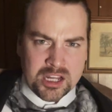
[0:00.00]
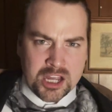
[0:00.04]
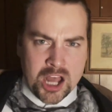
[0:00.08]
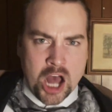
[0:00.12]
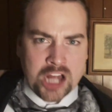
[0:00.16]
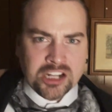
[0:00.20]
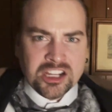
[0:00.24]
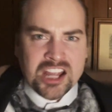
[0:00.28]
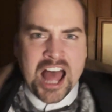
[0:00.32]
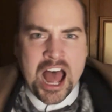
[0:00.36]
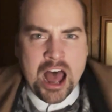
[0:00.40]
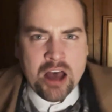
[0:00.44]

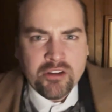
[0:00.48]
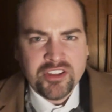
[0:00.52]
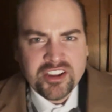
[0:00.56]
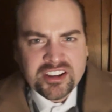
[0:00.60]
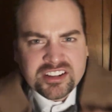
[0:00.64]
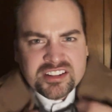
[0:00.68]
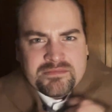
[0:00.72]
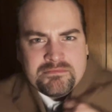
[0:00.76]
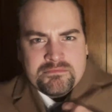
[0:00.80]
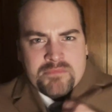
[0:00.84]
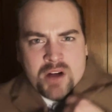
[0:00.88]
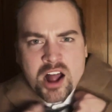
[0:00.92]
Allow
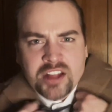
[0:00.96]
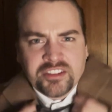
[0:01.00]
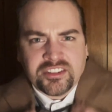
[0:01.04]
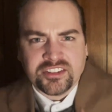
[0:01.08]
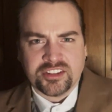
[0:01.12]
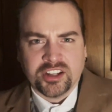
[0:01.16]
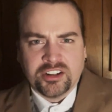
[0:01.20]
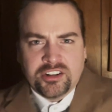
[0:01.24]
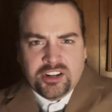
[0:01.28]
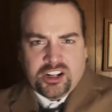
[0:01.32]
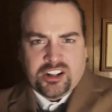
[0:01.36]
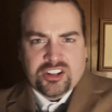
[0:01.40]
this
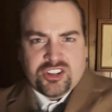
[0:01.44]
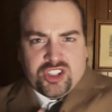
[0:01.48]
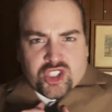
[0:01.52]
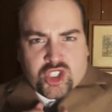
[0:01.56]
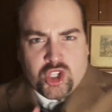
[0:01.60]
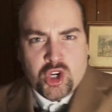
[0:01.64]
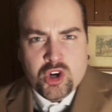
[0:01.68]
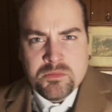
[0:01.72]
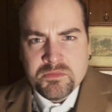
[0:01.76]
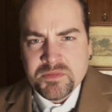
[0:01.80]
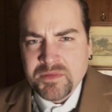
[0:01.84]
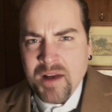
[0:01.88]
monster to
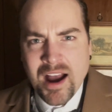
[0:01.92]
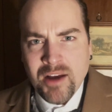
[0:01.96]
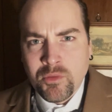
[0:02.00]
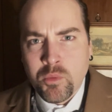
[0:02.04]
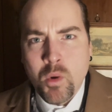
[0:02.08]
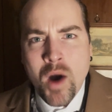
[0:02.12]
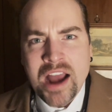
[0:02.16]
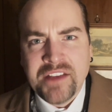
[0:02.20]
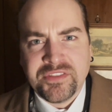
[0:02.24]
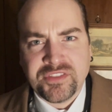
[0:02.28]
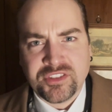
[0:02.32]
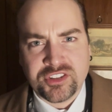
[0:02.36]
consume my
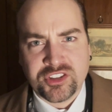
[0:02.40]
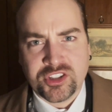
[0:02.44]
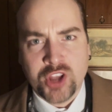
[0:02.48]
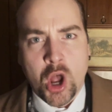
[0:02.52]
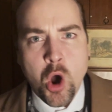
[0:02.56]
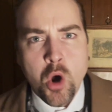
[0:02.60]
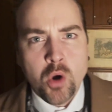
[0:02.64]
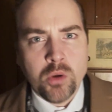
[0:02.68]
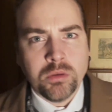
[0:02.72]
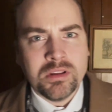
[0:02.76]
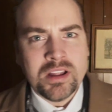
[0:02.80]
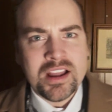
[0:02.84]
wife's
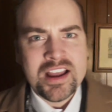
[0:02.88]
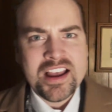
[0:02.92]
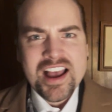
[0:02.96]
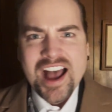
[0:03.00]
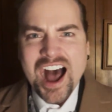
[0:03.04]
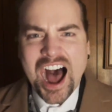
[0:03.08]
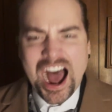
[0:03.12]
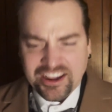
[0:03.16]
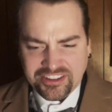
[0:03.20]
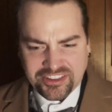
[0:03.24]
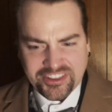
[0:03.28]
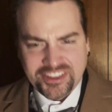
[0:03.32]
soul?
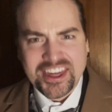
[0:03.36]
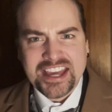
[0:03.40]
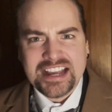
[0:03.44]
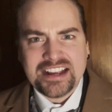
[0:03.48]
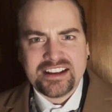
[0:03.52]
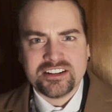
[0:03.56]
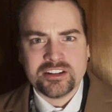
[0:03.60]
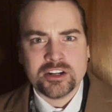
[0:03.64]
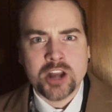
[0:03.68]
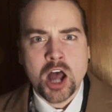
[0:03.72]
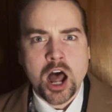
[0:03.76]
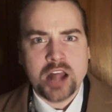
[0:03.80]
I
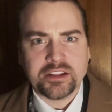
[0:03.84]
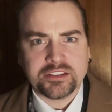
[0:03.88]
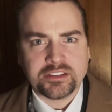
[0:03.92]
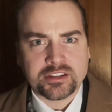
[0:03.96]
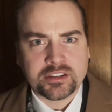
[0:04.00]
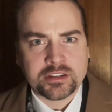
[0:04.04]
think not.